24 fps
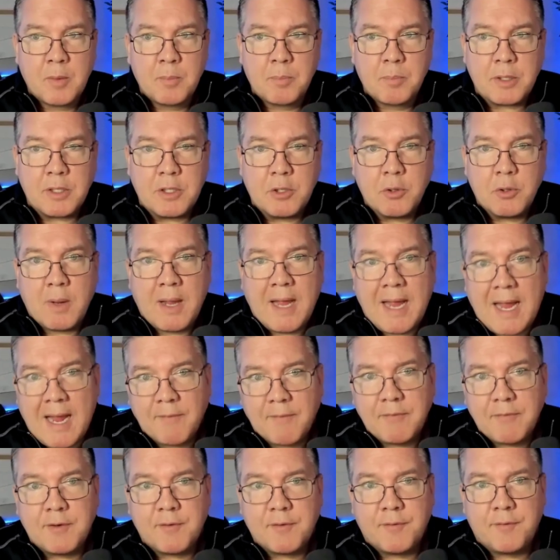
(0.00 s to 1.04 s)
but you
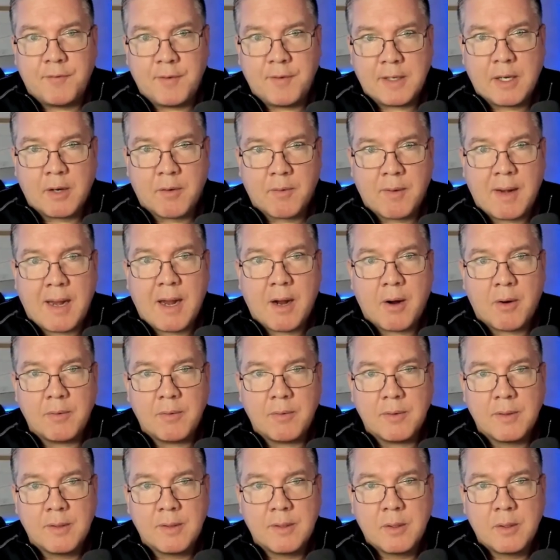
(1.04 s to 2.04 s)
have to figure out